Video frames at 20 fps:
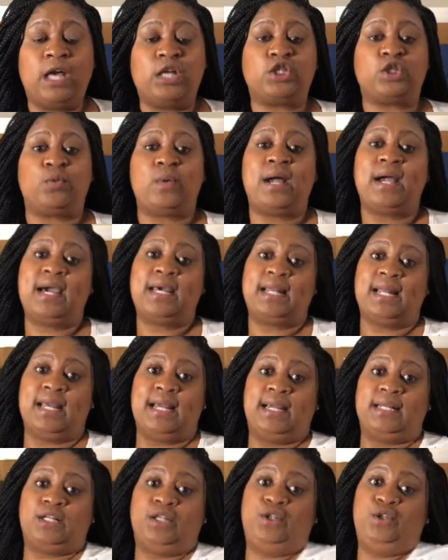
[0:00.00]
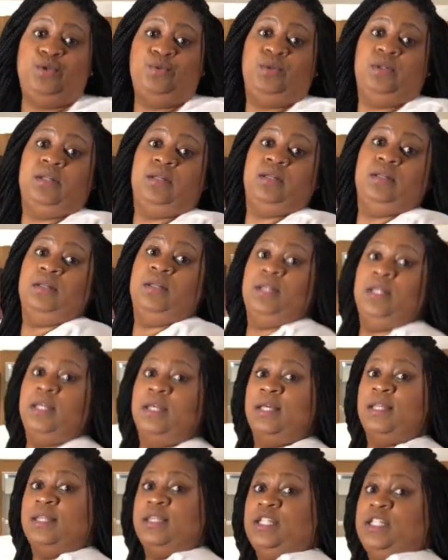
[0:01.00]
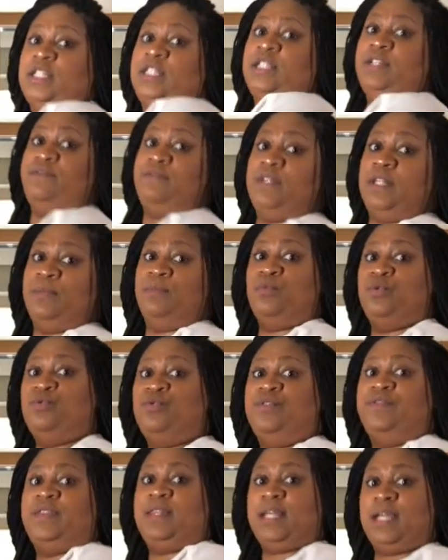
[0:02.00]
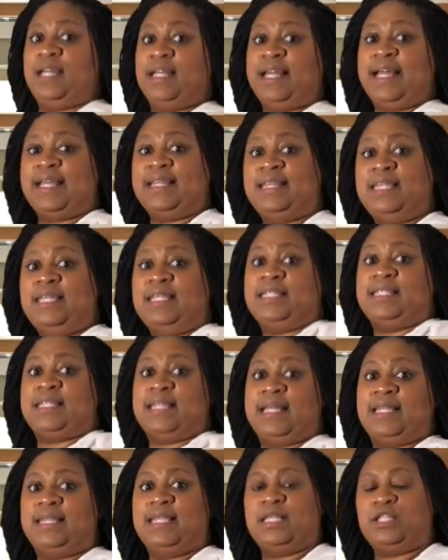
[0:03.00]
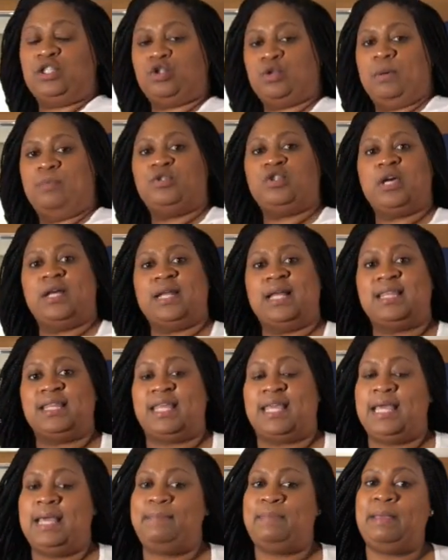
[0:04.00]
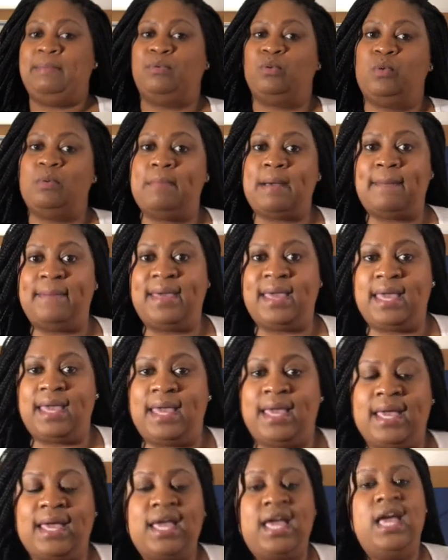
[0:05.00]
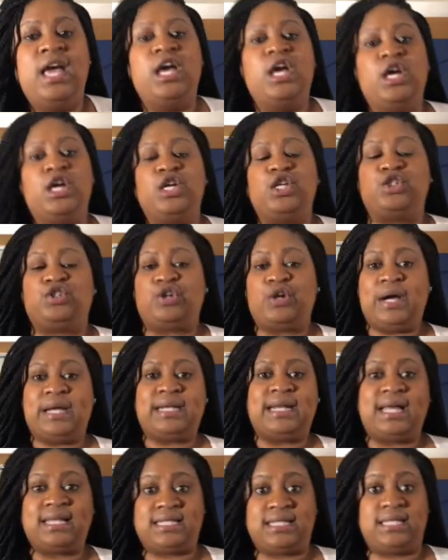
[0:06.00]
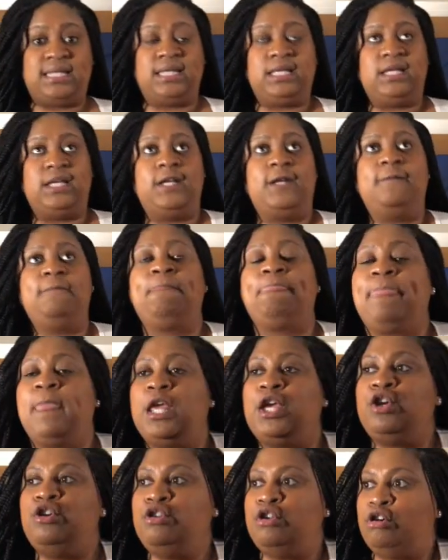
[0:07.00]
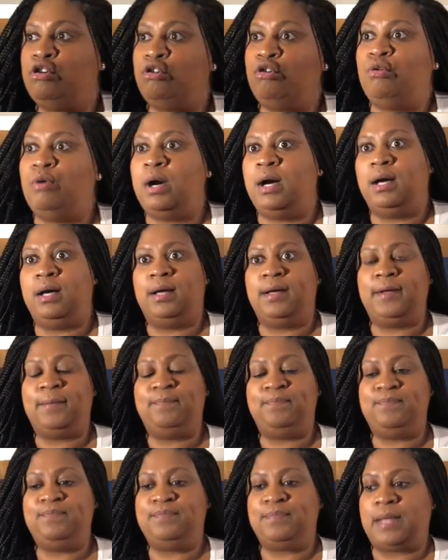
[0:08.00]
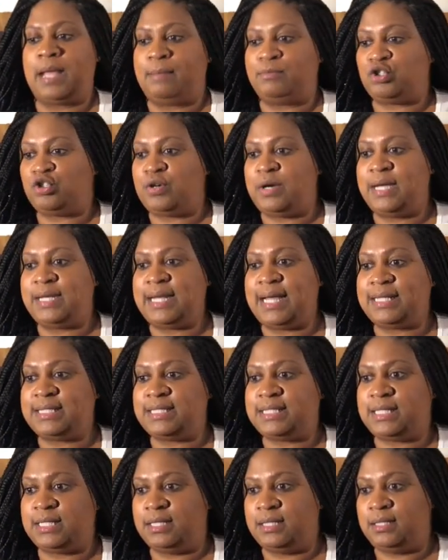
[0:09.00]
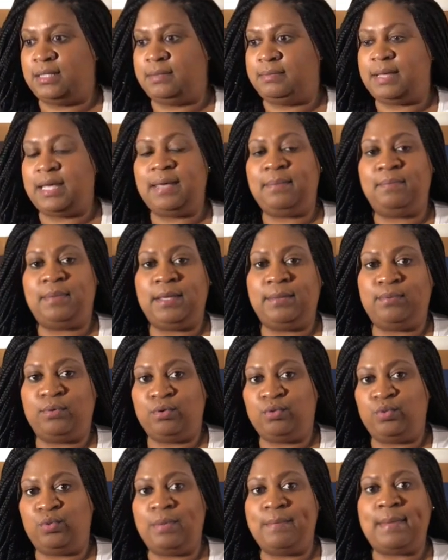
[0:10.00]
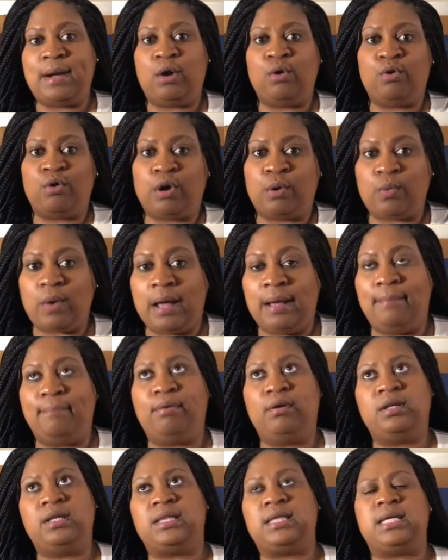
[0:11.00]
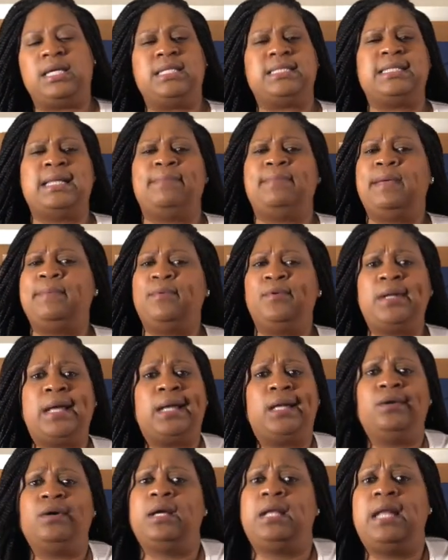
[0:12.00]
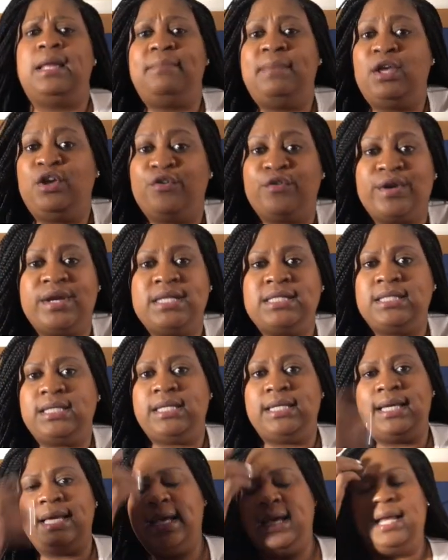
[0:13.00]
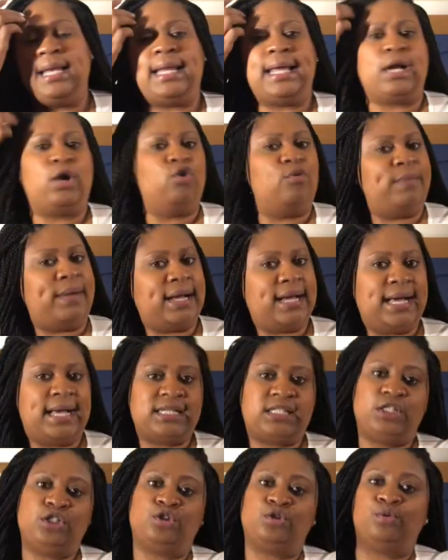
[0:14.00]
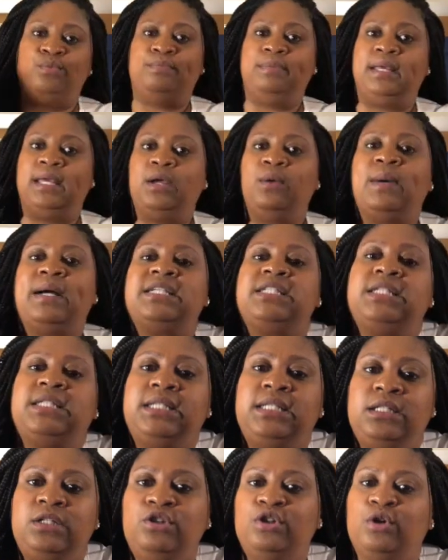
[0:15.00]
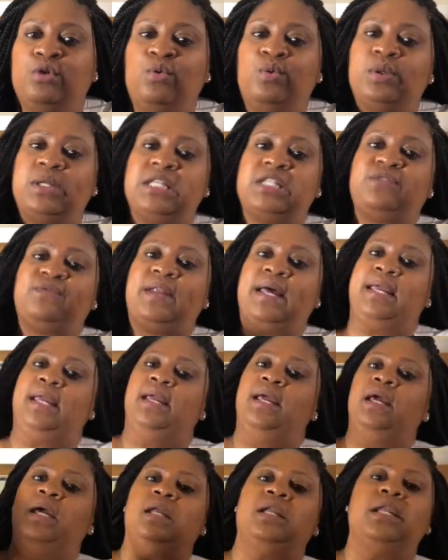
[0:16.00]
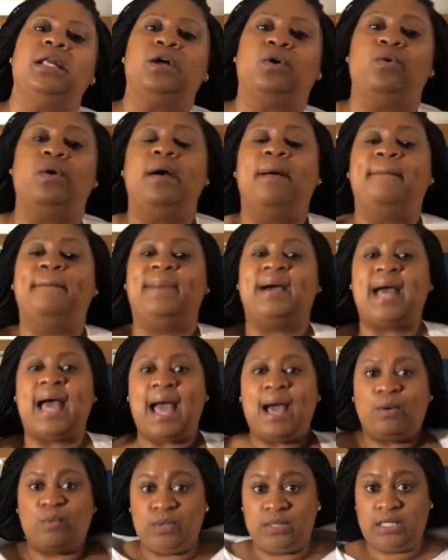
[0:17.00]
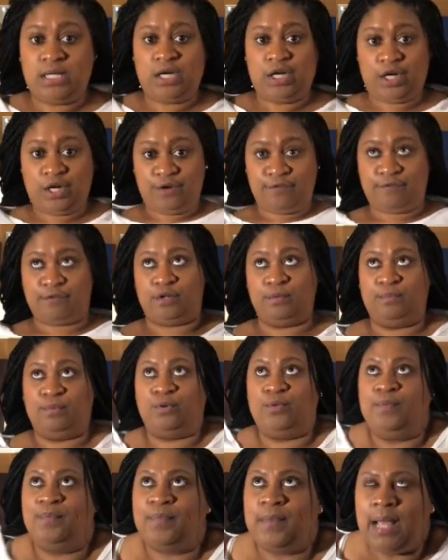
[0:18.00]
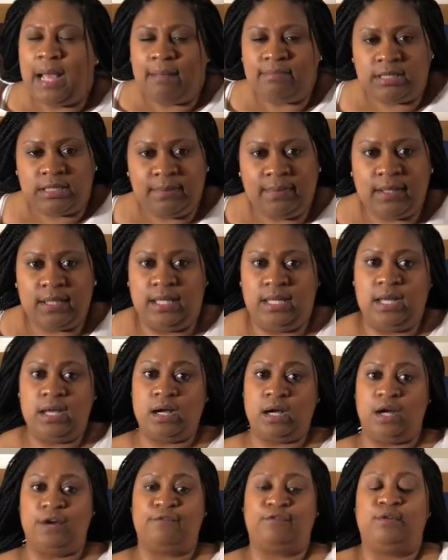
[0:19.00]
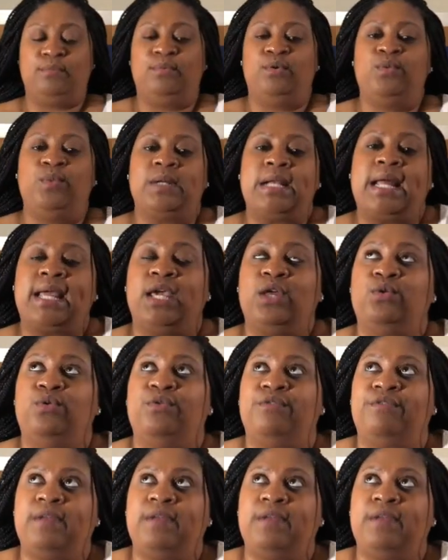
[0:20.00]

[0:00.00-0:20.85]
So I got to kind of do the shift and move thing like this, like this. So I'm trying not to hit people with my bag. Try not to, you know, I'm trying not to hit people with my arm while I'm pulling things. Now, people are not looking at me crazy, like, oh my gosh, she's so big, why she, you know, on this flight? No, but I was uncomfortable. I'm typically uncomfortable when I get on